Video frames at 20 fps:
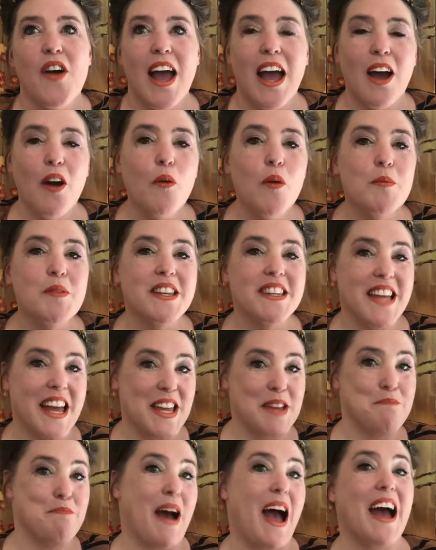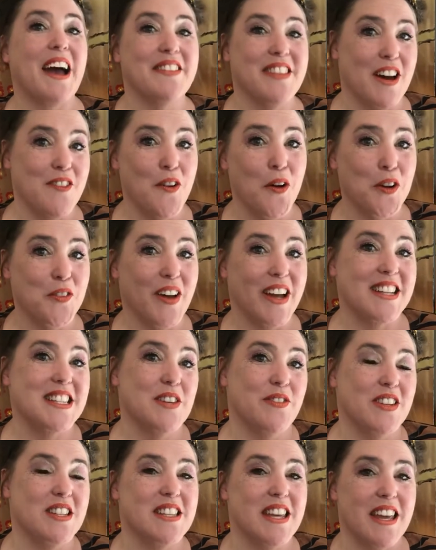women take back that role of
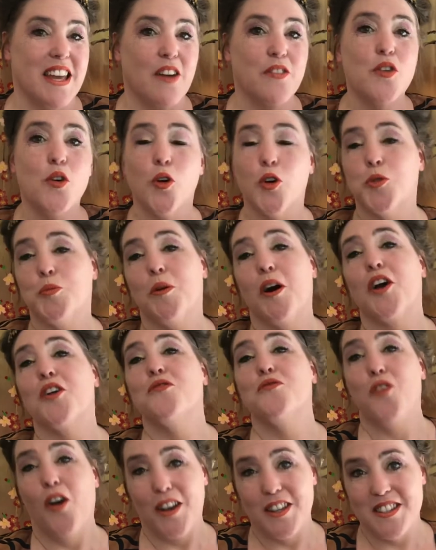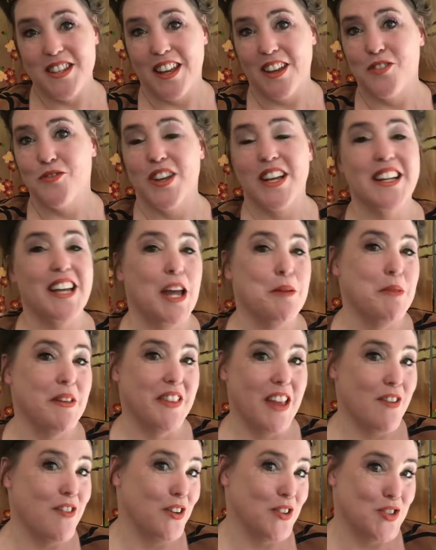activity, of course, by writing and reclaiming
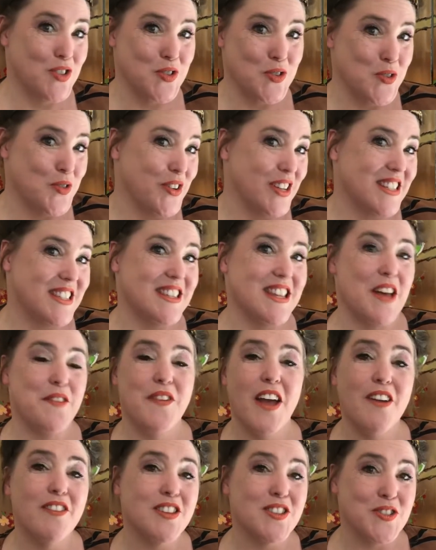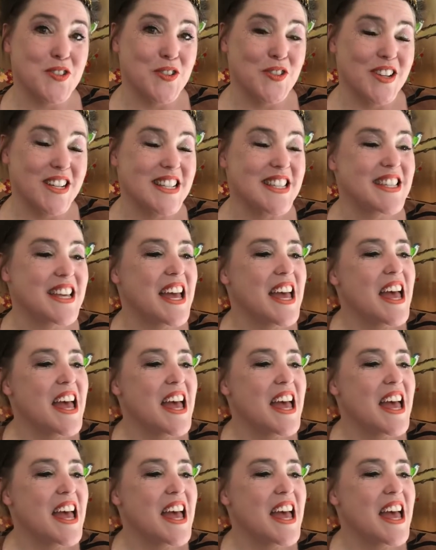their own stories and their fairy stories.